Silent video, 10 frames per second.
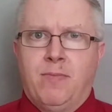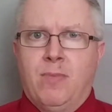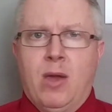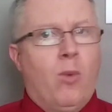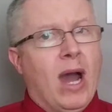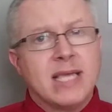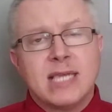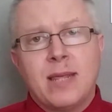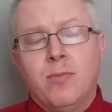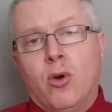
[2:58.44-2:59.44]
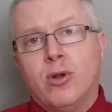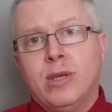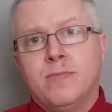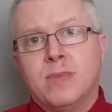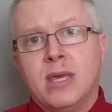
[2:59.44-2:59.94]
And why is that
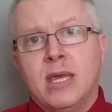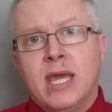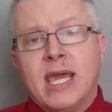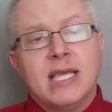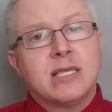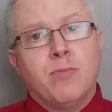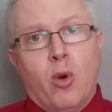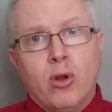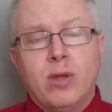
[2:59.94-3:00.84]
important? It's important